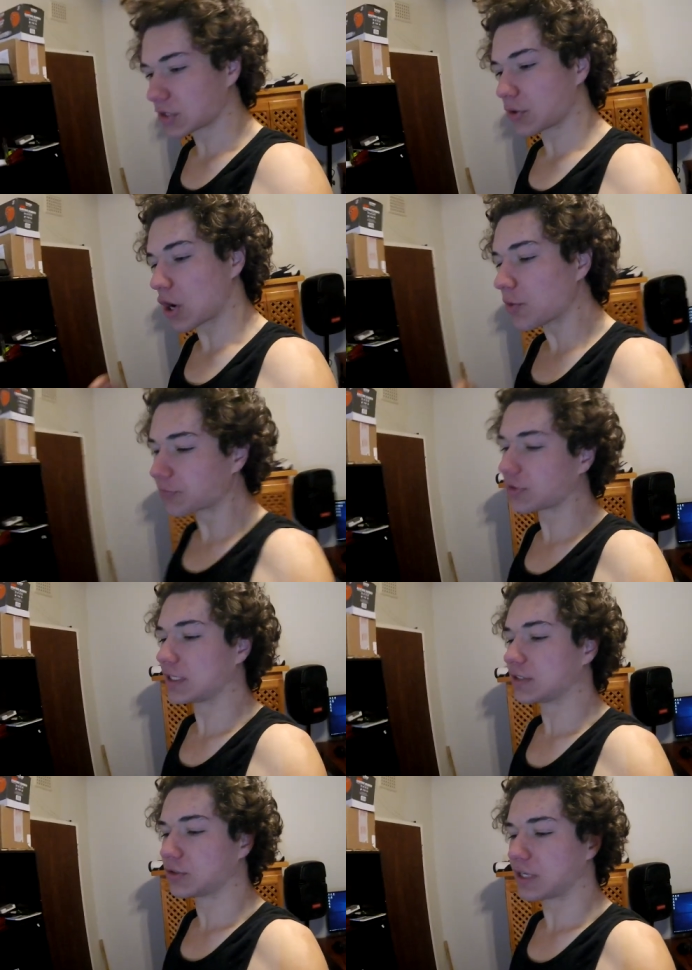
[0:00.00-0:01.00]
So
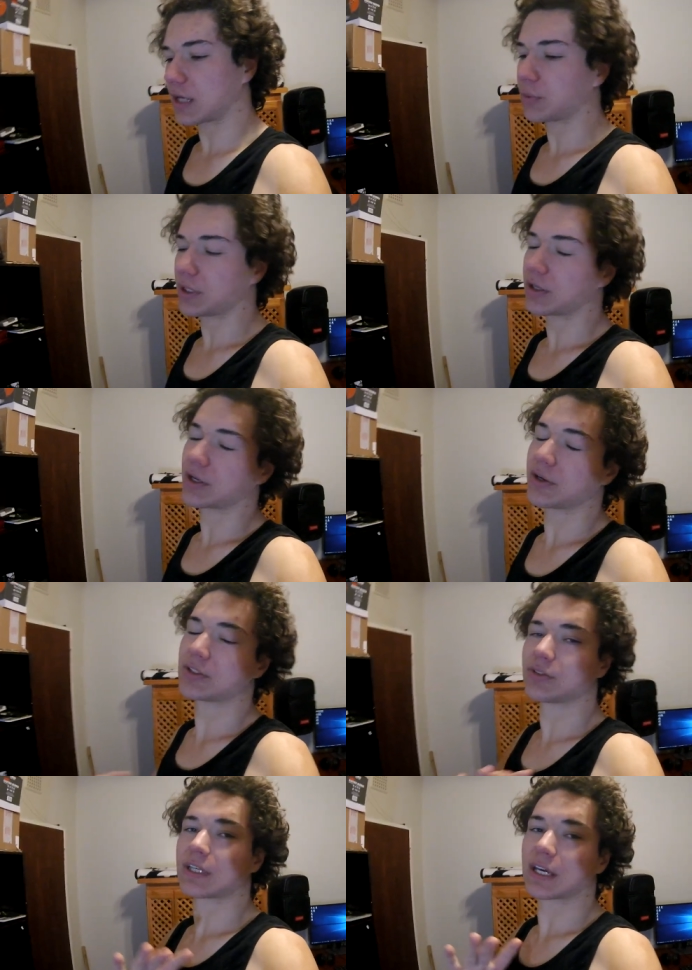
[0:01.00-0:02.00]
hopefully today we are going
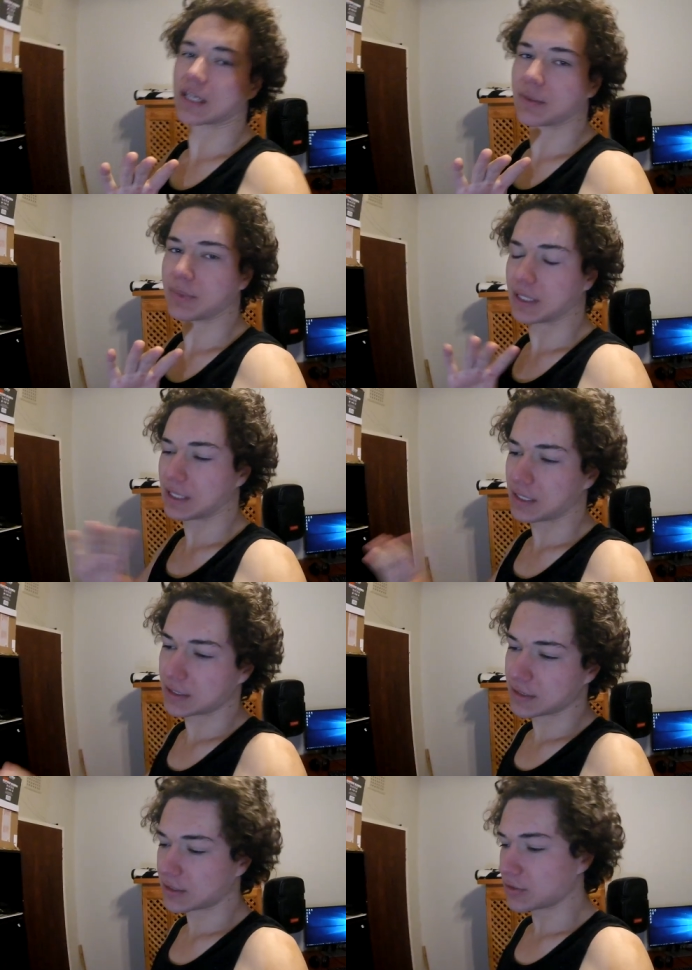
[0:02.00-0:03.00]
to take it a bit
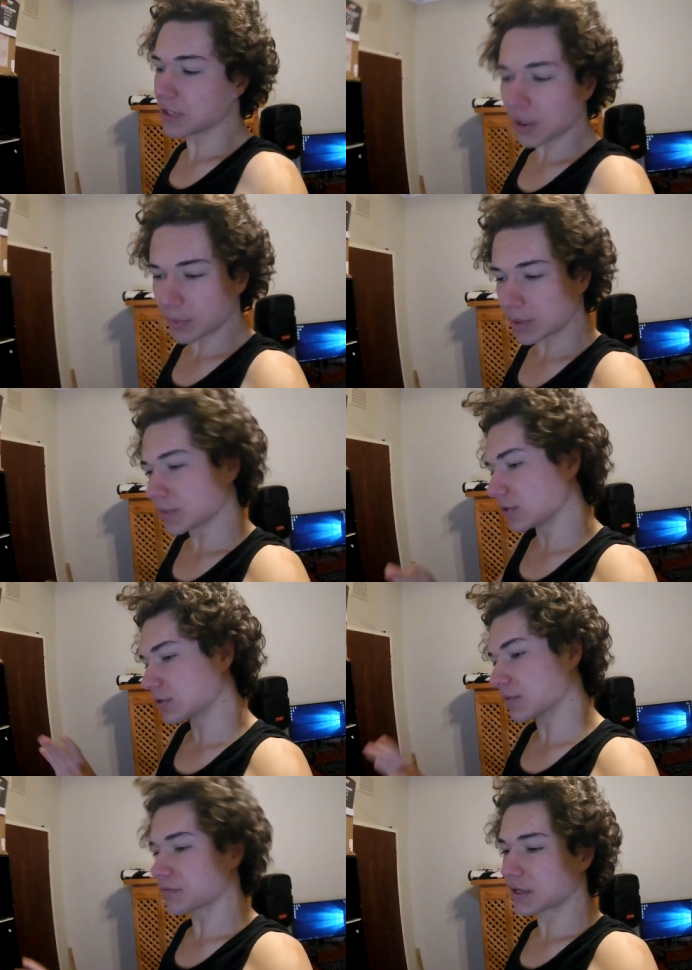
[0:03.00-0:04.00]
easy, you know, maybe do
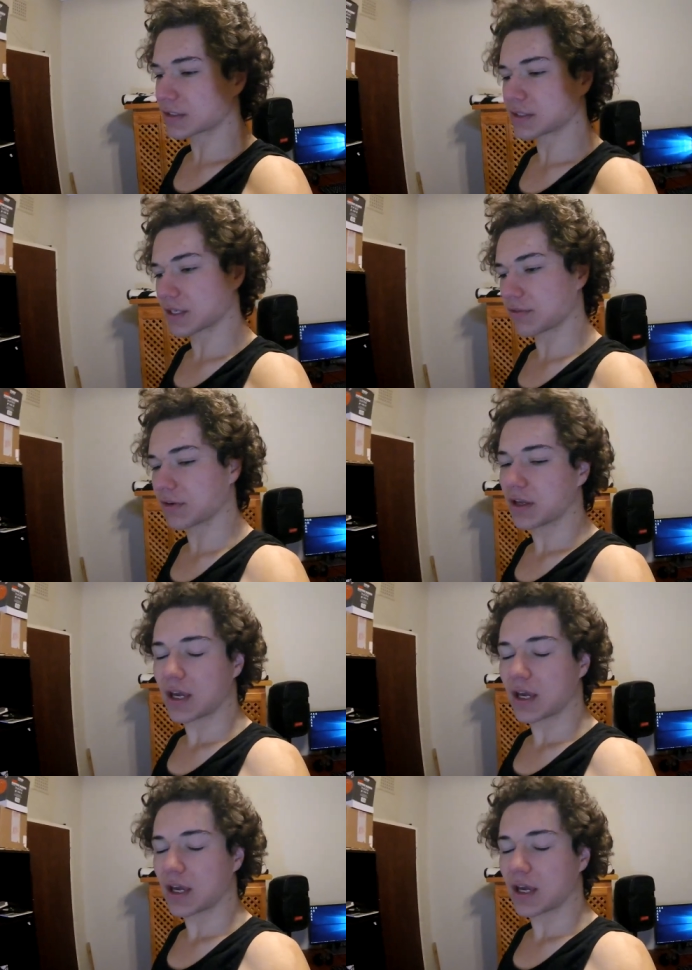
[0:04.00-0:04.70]
some fun stuff.